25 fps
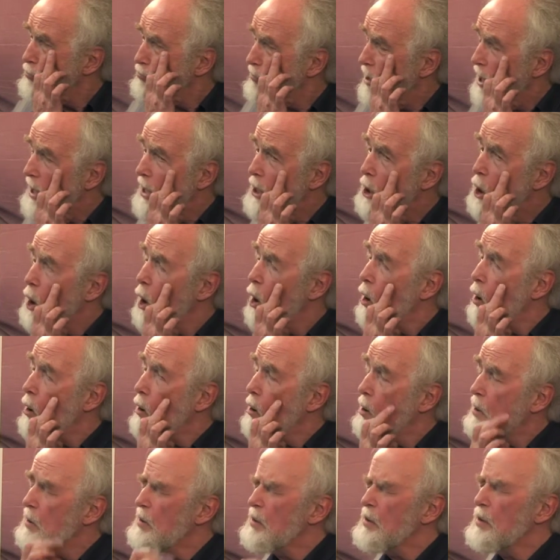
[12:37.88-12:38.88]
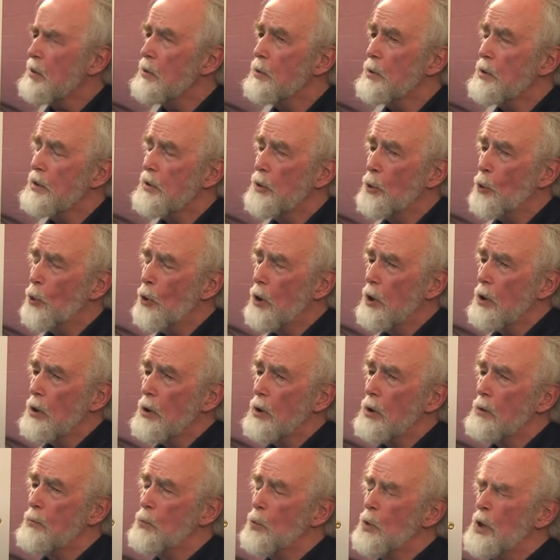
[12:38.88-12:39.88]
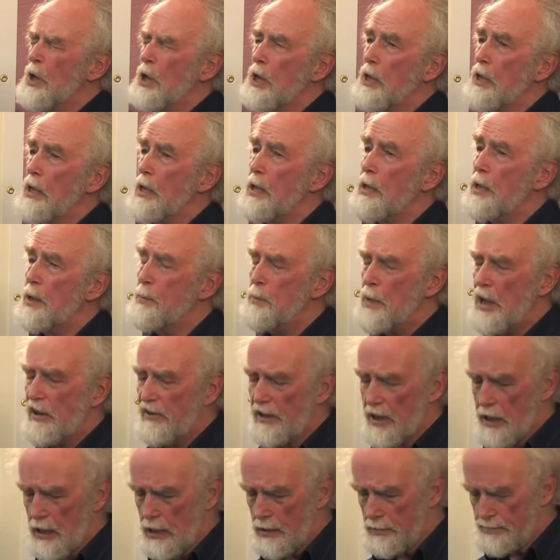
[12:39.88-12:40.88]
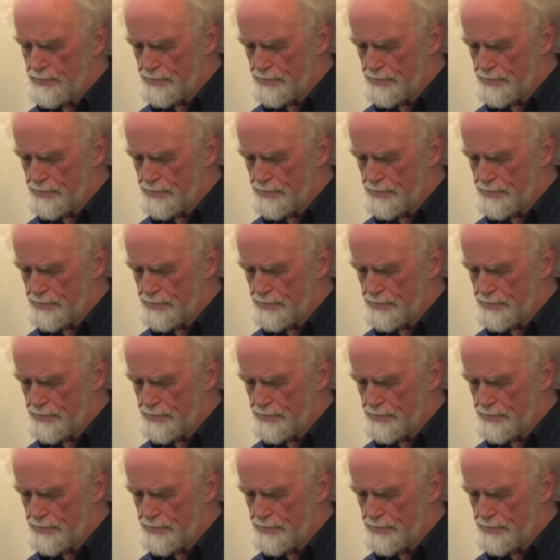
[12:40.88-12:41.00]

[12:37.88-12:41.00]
Ray Cox, who was an oil worker in America.